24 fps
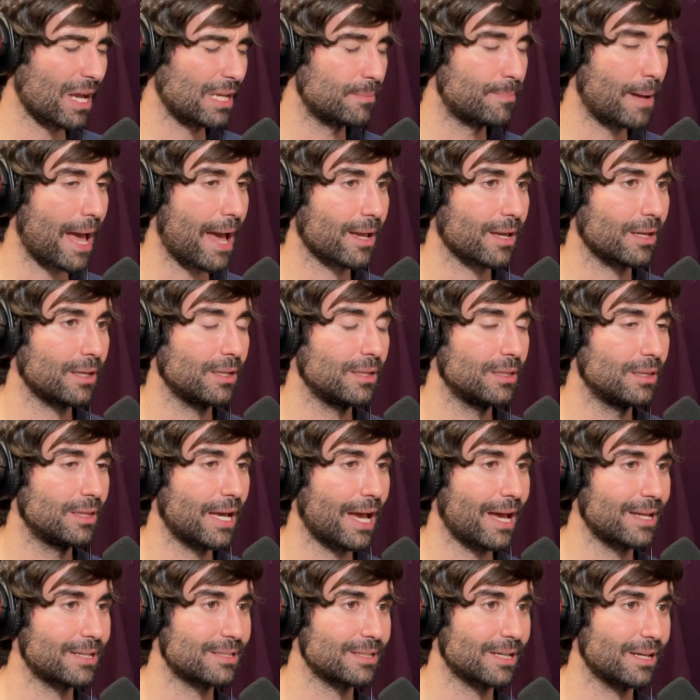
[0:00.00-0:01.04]
back in
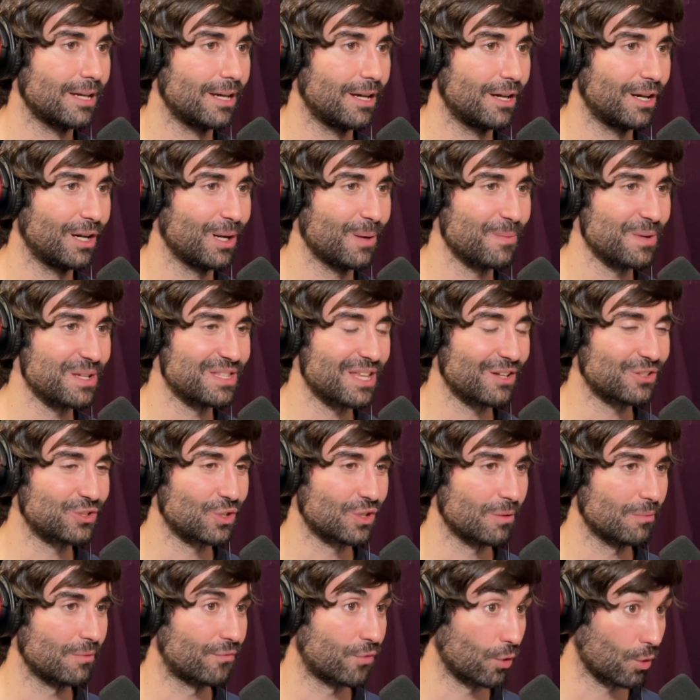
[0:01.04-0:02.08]
that
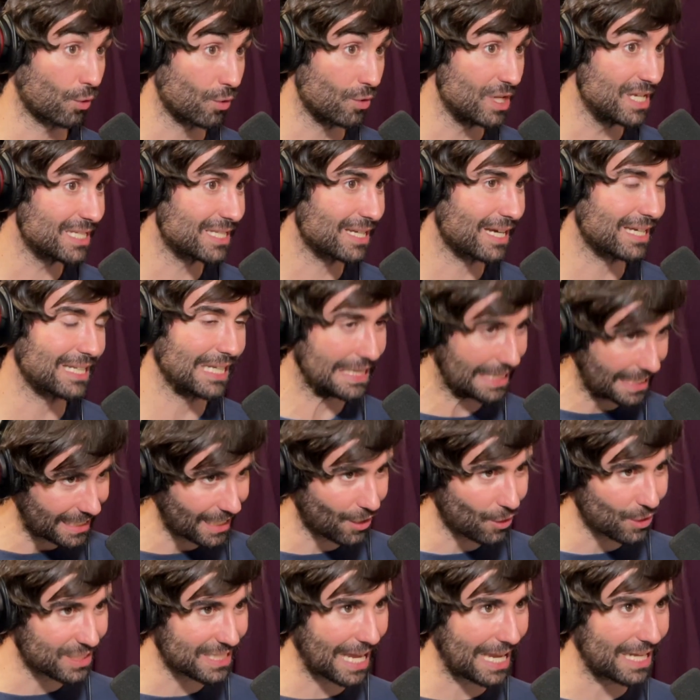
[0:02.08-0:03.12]
tournament for Greece, and
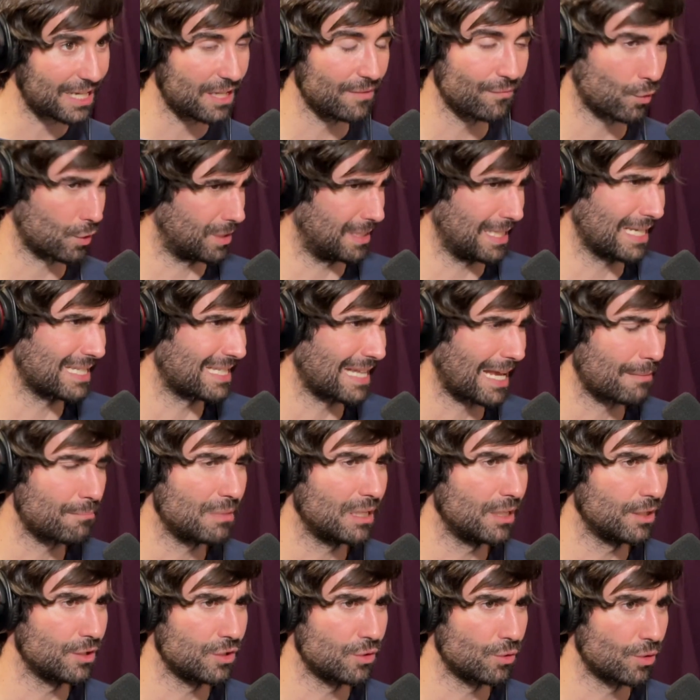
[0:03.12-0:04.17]
Atletico signed him for 9
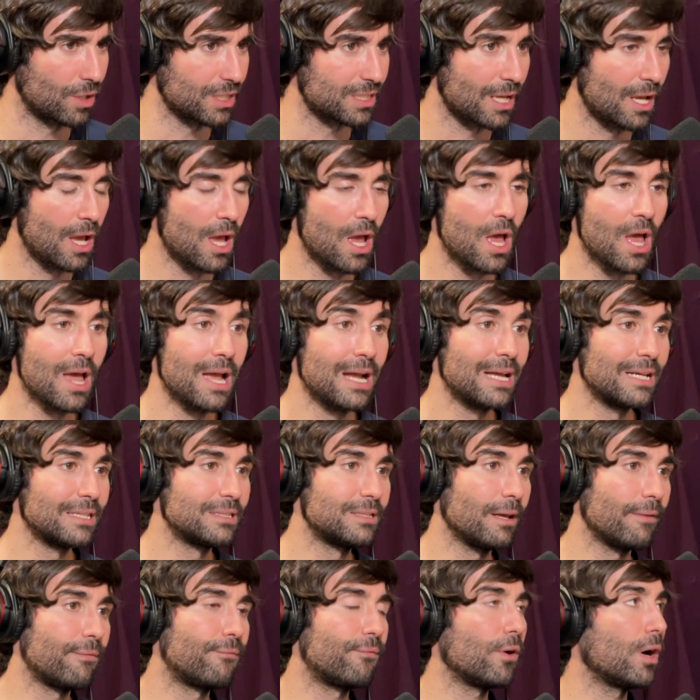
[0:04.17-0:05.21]
million euros.
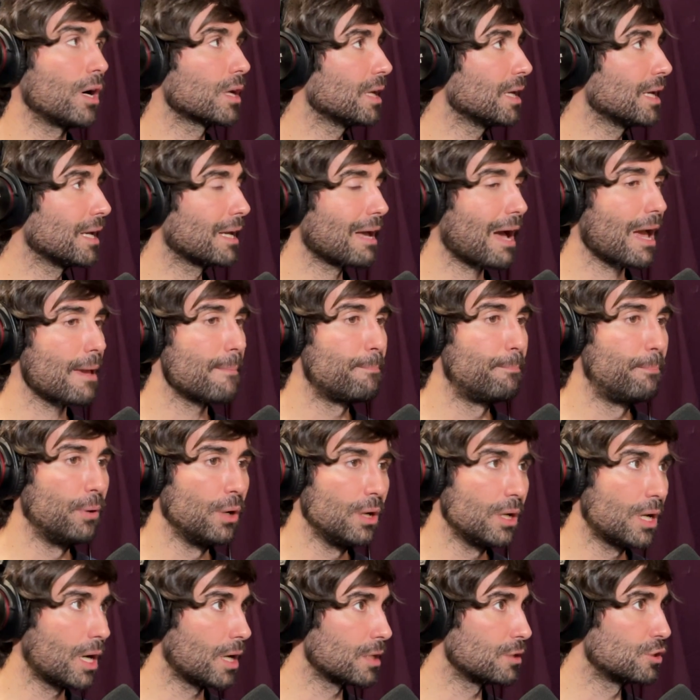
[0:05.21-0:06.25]
The fucking guy
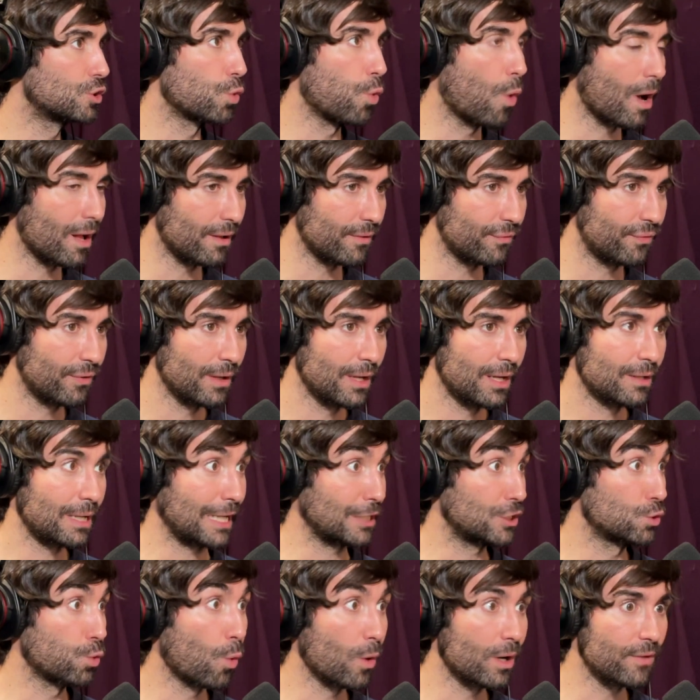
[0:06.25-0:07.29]
put on
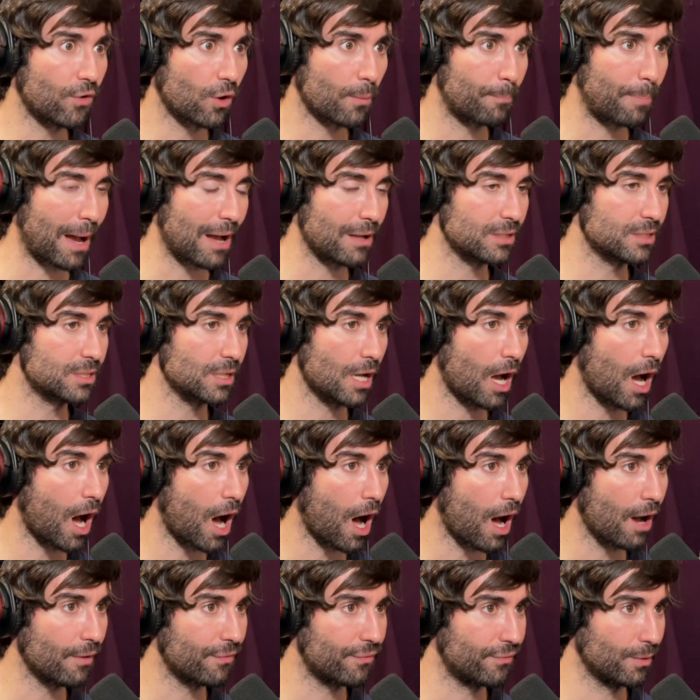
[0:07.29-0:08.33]
24 pounds
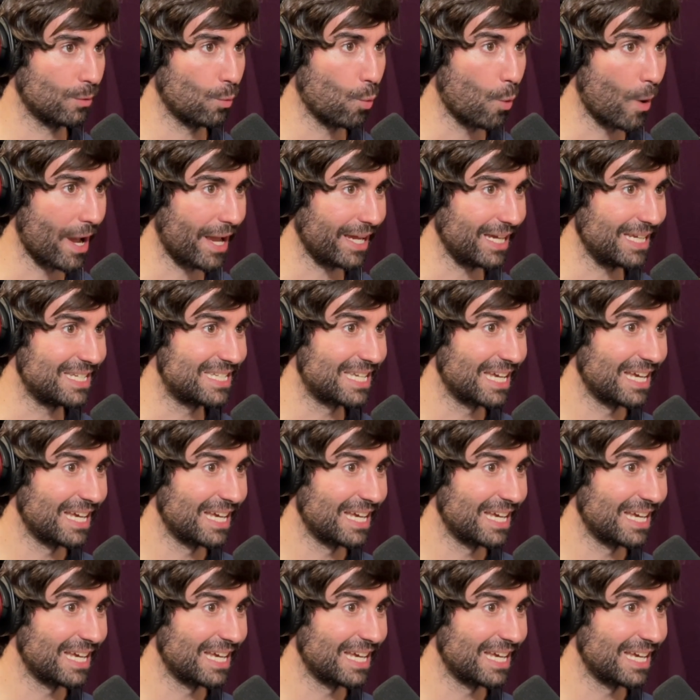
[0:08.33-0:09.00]
off weight